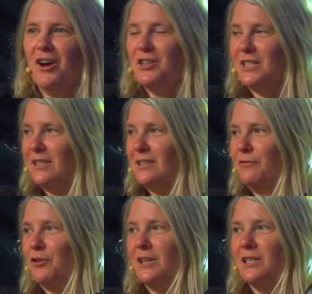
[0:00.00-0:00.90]
asked
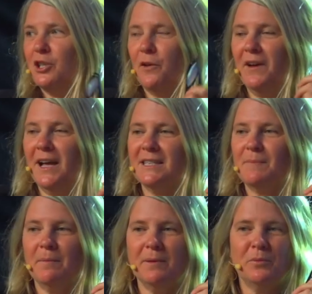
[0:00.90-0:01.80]
for a show of hands
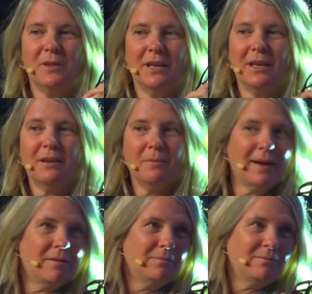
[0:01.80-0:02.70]
about people thinking
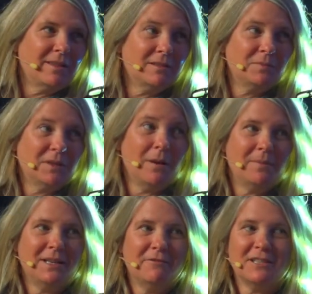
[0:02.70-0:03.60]
about whether to become
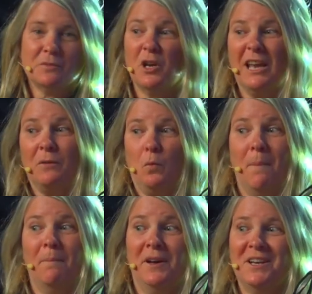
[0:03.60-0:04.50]
an e-resident, we only had
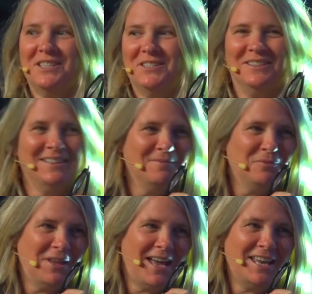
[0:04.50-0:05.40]
one person that
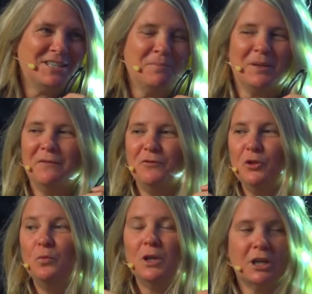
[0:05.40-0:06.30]
put their hand up. But if
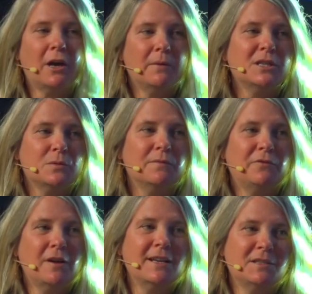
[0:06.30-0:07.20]
you were going to
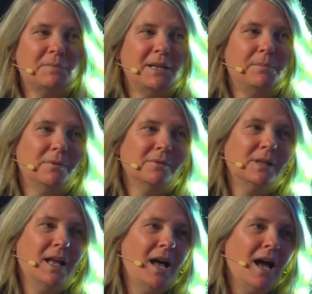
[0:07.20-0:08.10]
advise
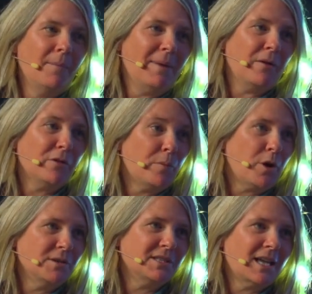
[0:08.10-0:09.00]
people about the
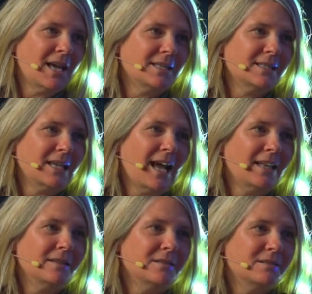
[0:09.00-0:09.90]
process
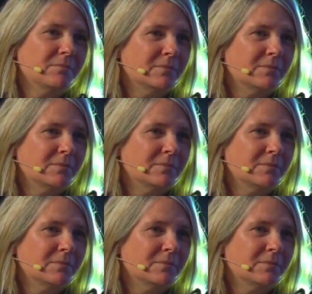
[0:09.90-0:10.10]
and,